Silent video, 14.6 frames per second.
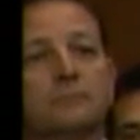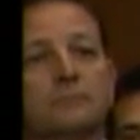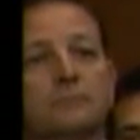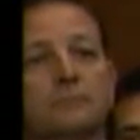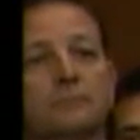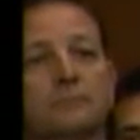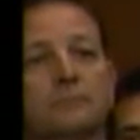
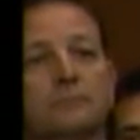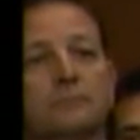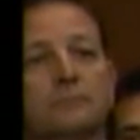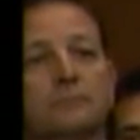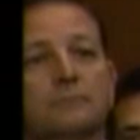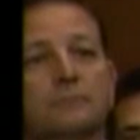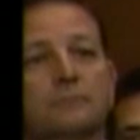
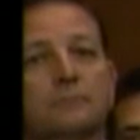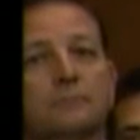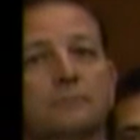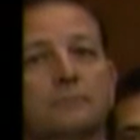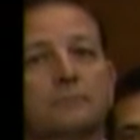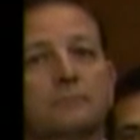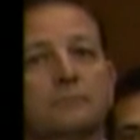
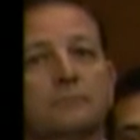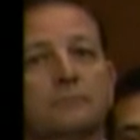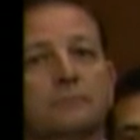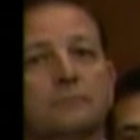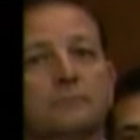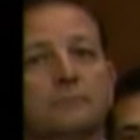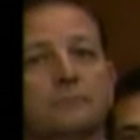
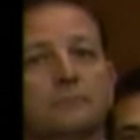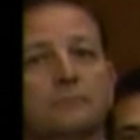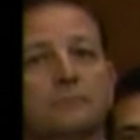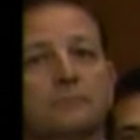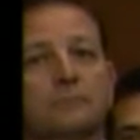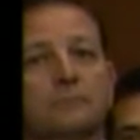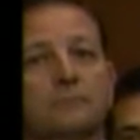
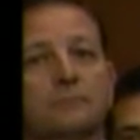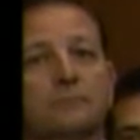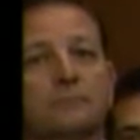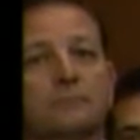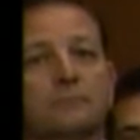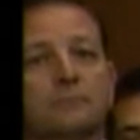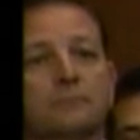
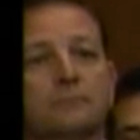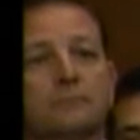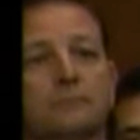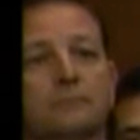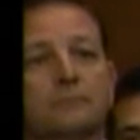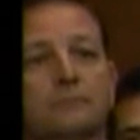No words are spoken by the person on screen.